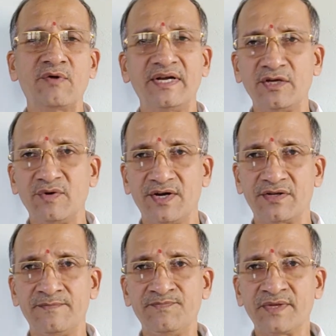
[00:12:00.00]
20 units.
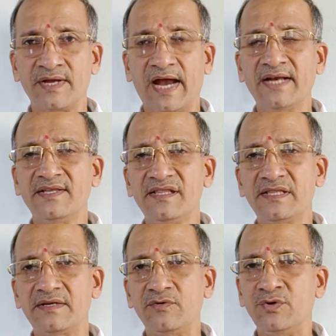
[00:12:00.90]
And
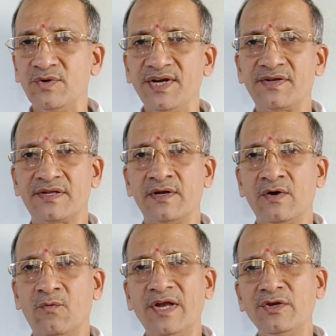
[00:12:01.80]
this units,
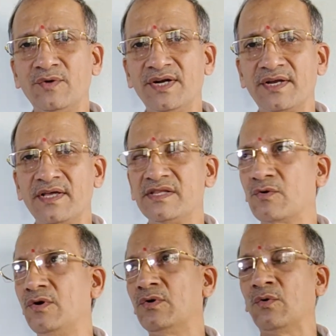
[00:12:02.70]
1 unit is
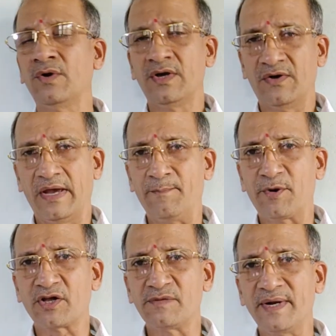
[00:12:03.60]
equal to,
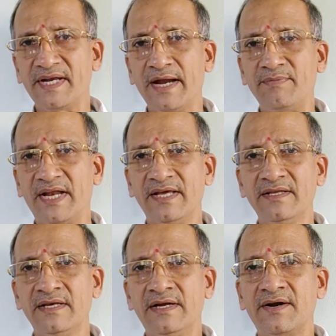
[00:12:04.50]
approximately I am
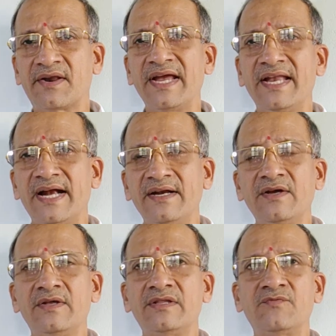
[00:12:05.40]
telling, dry
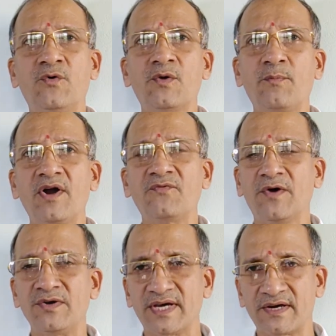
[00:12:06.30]
land is
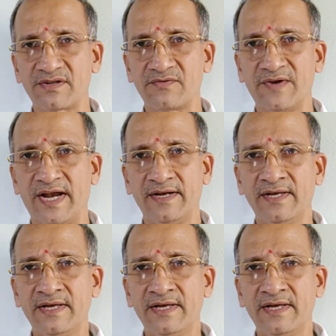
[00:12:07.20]
4.5 acres of land.